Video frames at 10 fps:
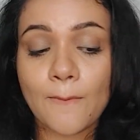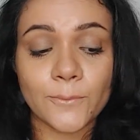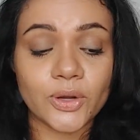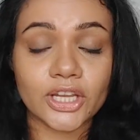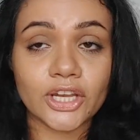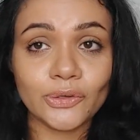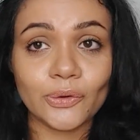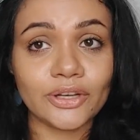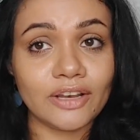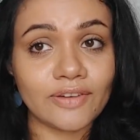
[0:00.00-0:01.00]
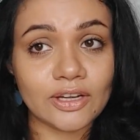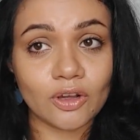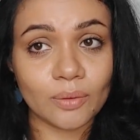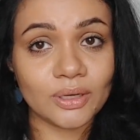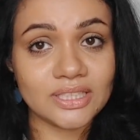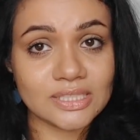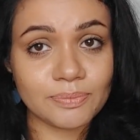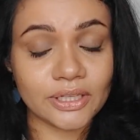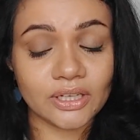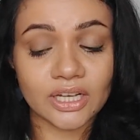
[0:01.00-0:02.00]
But in total, if I talk about this
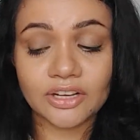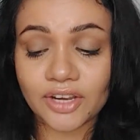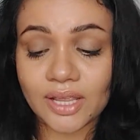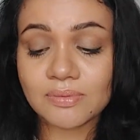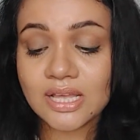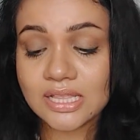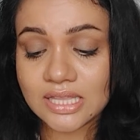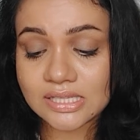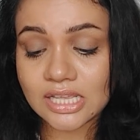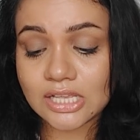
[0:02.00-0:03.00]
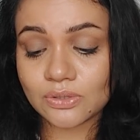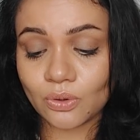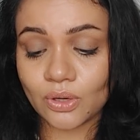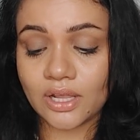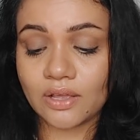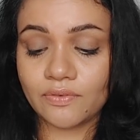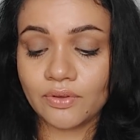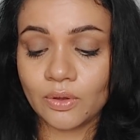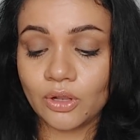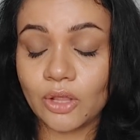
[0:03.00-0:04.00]
particular cream, this is Olay
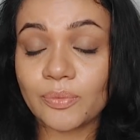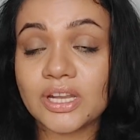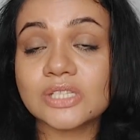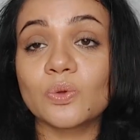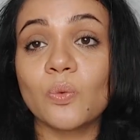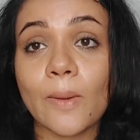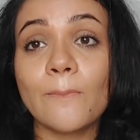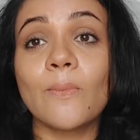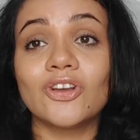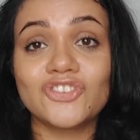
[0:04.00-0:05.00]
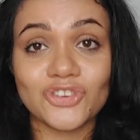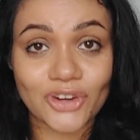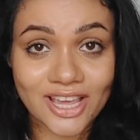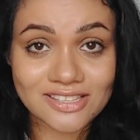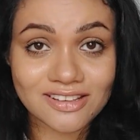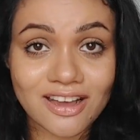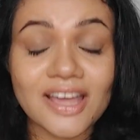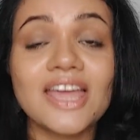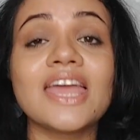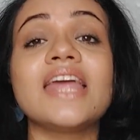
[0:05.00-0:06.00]
Luminous Whip Moisturizer.
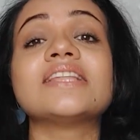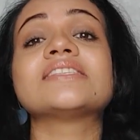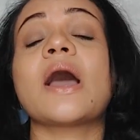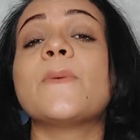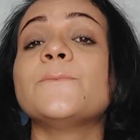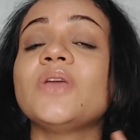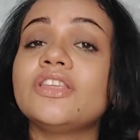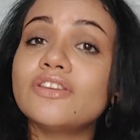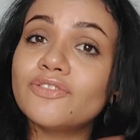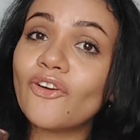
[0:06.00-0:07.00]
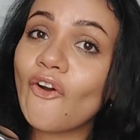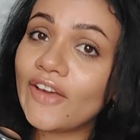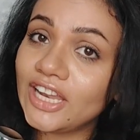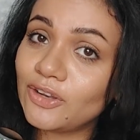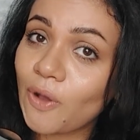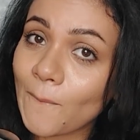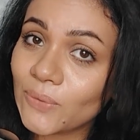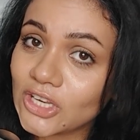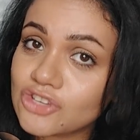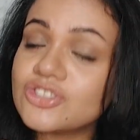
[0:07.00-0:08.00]
It is amazing for oily to
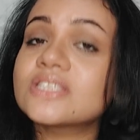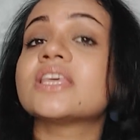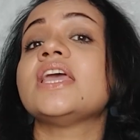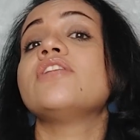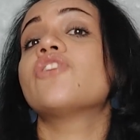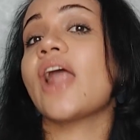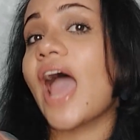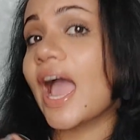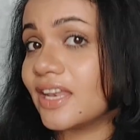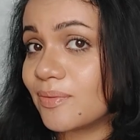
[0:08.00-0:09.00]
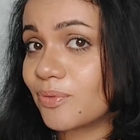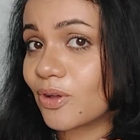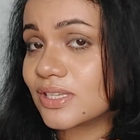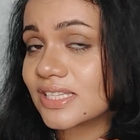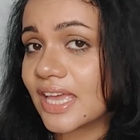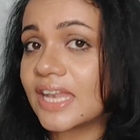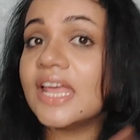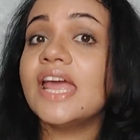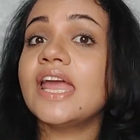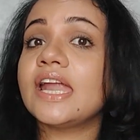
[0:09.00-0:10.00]
combination skin, for acne prone
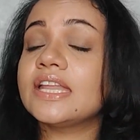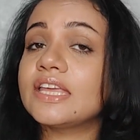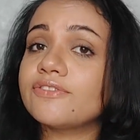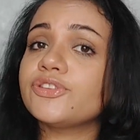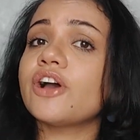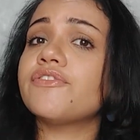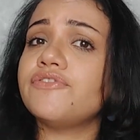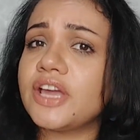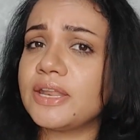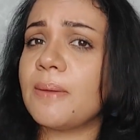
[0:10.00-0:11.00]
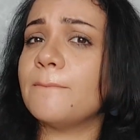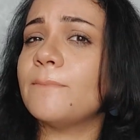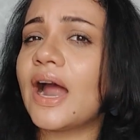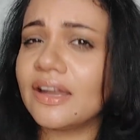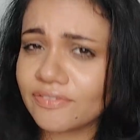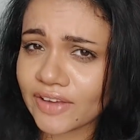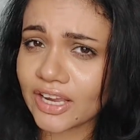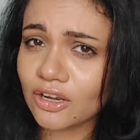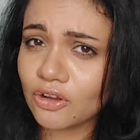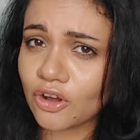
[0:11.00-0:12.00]
skin. It gives you a very
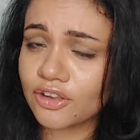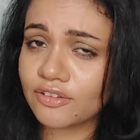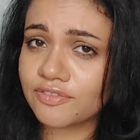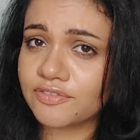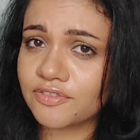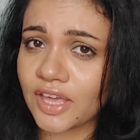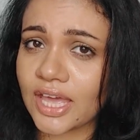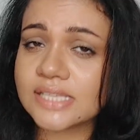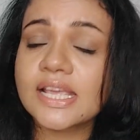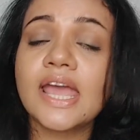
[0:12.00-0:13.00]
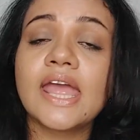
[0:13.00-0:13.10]
mattifying look on your face.